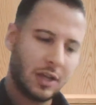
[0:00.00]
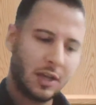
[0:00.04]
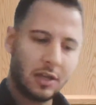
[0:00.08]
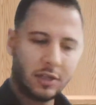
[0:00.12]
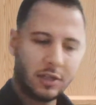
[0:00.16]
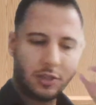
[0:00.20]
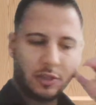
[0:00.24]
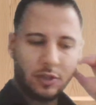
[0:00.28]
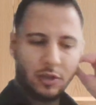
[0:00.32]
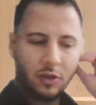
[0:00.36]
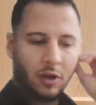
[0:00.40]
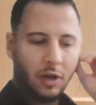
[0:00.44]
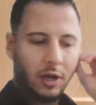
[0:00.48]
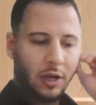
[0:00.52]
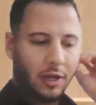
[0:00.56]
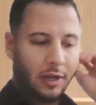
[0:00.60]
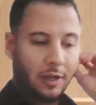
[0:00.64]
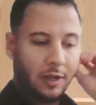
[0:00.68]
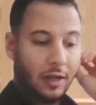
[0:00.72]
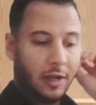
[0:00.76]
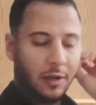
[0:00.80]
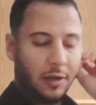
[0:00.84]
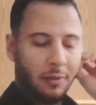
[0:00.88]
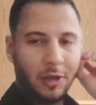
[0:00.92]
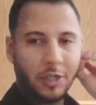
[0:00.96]
So I
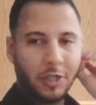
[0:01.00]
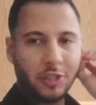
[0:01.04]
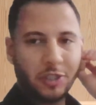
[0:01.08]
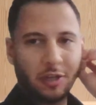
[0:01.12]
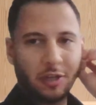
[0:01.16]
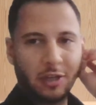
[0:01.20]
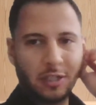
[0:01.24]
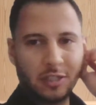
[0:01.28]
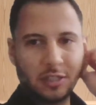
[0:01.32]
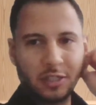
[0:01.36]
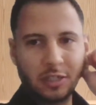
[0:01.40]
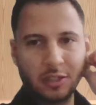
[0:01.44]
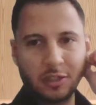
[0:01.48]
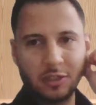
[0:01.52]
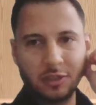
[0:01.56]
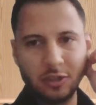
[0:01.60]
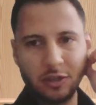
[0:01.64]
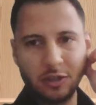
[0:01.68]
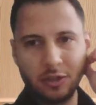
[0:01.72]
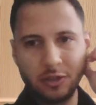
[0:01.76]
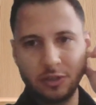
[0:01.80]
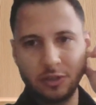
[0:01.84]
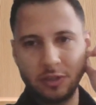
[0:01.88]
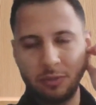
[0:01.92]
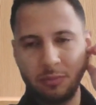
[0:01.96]
can imagine like 6
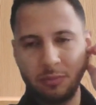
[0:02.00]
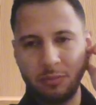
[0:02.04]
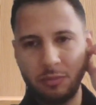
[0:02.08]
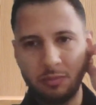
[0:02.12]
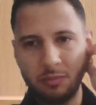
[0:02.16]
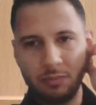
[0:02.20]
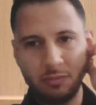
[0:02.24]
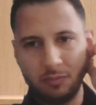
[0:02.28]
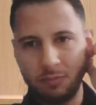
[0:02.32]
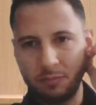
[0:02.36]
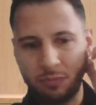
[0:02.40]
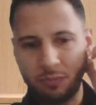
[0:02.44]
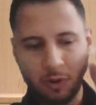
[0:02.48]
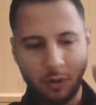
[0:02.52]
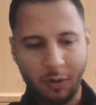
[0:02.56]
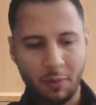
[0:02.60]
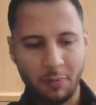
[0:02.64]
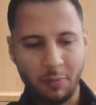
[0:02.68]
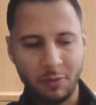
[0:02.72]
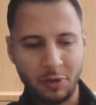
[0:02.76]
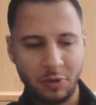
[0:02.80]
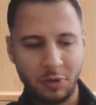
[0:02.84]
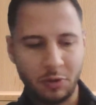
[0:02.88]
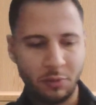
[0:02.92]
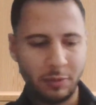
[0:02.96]
years,
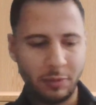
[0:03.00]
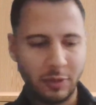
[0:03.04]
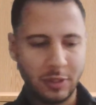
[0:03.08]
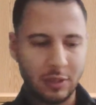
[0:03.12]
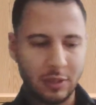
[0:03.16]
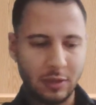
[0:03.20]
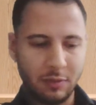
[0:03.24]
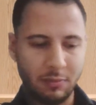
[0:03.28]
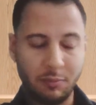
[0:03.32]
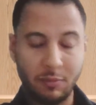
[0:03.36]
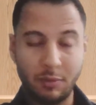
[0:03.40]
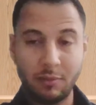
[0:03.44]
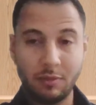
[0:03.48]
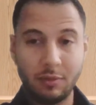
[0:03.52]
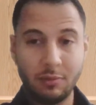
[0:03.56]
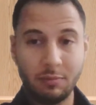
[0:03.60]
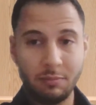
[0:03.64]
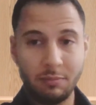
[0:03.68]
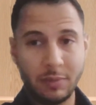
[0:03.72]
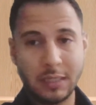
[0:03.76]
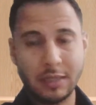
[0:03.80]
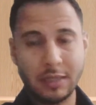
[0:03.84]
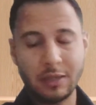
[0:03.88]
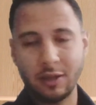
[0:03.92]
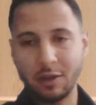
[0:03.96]
probably you met
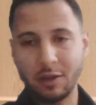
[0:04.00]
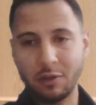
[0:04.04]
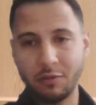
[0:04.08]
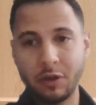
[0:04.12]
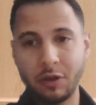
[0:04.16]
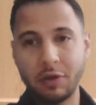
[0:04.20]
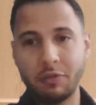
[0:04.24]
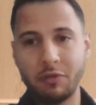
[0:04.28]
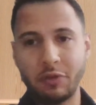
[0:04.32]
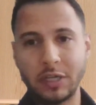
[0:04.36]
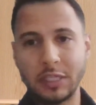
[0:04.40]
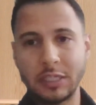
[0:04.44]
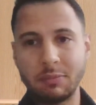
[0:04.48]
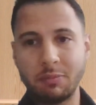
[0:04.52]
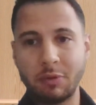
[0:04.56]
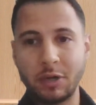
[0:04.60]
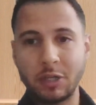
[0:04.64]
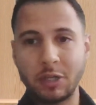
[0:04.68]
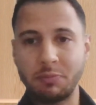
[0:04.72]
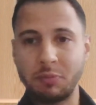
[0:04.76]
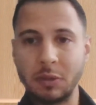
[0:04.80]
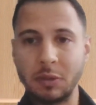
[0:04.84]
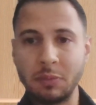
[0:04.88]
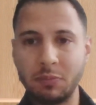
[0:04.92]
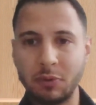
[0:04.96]
like very, very
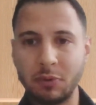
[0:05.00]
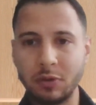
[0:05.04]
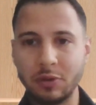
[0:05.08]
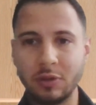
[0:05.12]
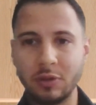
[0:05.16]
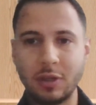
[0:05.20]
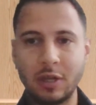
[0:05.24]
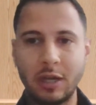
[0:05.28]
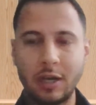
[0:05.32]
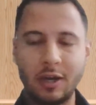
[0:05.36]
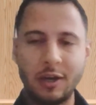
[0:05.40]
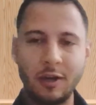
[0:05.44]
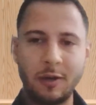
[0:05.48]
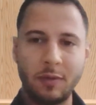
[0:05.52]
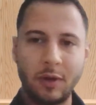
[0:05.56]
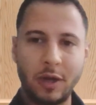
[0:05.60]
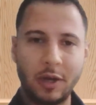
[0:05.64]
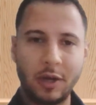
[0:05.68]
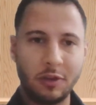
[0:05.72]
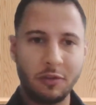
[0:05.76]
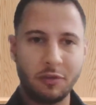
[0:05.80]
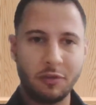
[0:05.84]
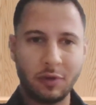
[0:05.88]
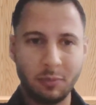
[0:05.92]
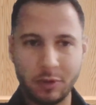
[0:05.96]
smart people,
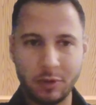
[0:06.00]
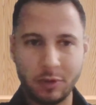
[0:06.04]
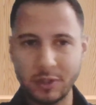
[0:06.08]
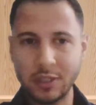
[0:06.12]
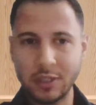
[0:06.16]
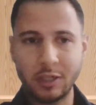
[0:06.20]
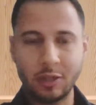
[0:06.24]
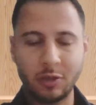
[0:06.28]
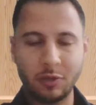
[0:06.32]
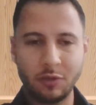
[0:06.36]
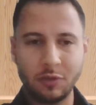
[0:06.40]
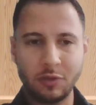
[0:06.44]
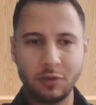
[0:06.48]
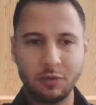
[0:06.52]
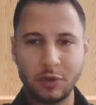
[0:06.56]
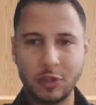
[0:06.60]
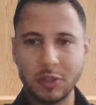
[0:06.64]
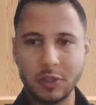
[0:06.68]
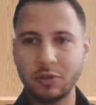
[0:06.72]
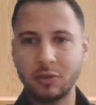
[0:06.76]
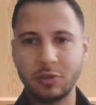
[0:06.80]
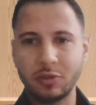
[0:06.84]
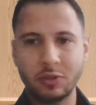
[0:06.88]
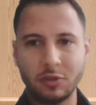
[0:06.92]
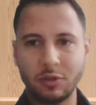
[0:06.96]
either from the side of
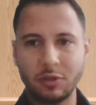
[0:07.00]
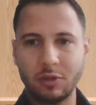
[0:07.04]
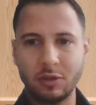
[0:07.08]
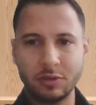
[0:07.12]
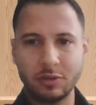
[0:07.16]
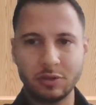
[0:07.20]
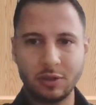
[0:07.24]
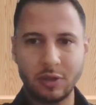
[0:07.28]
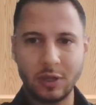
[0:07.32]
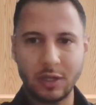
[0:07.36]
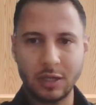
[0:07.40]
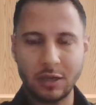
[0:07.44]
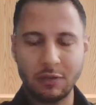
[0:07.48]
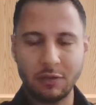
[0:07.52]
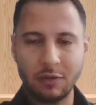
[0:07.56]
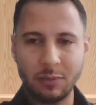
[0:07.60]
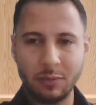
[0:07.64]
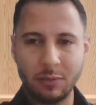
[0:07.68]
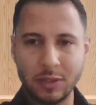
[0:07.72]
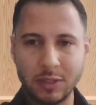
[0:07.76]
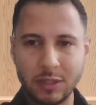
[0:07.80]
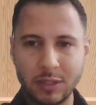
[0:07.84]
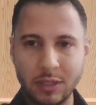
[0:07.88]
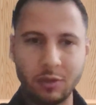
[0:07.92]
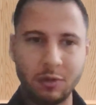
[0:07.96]
investors or also like from
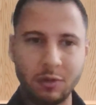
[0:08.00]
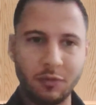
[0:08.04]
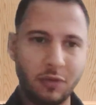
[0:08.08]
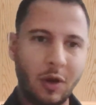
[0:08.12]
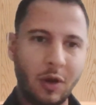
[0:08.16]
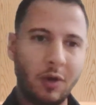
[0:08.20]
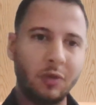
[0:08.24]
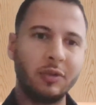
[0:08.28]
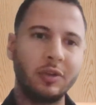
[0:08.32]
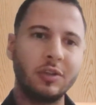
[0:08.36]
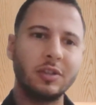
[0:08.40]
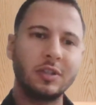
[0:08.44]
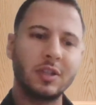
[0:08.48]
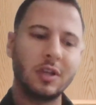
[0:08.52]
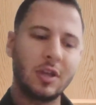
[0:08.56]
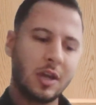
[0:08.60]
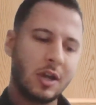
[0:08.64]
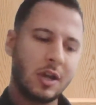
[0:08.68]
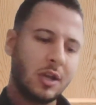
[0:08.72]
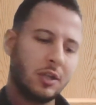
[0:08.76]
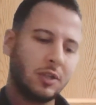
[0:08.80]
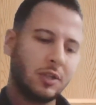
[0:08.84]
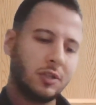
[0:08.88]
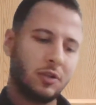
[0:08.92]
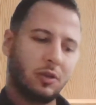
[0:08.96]
the side of founders.
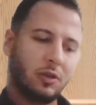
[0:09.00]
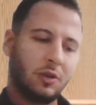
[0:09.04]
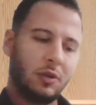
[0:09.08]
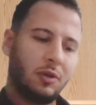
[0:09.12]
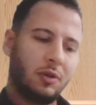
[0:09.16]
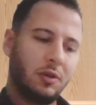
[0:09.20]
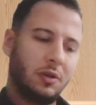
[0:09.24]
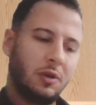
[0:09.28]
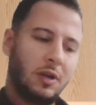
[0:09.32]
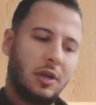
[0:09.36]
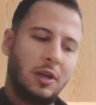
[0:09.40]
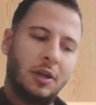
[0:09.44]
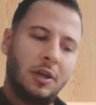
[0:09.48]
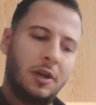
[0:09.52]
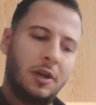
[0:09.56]
So